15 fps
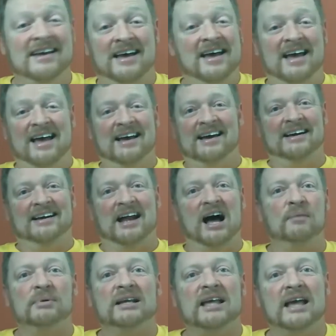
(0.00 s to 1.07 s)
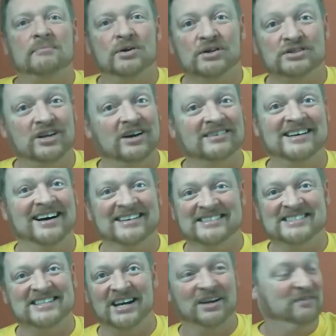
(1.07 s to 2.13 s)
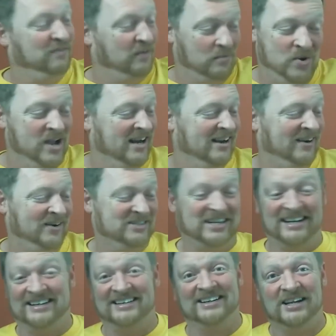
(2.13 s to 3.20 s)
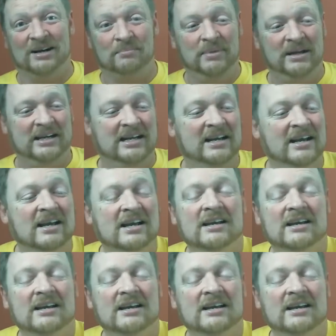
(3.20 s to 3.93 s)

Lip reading: And I became hooked on Godzilla from when I was like a little bitty.